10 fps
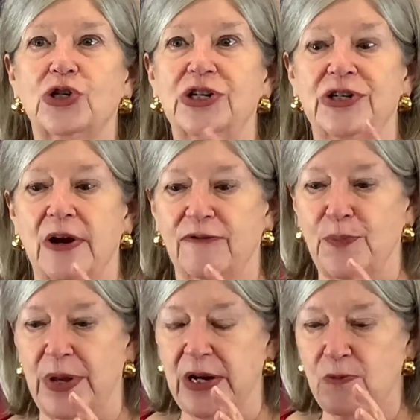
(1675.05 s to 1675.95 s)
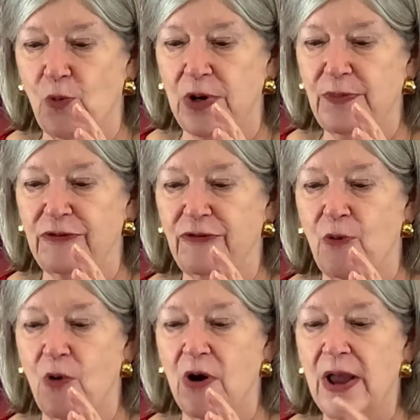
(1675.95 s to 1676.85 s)
She's never been in one
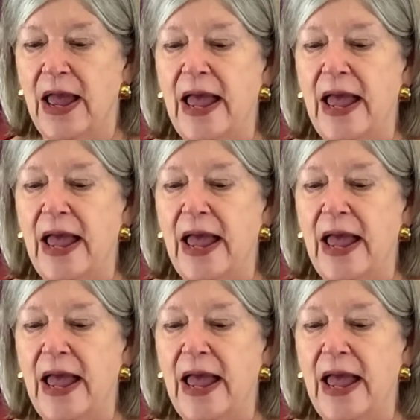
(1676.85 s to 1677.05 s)
before.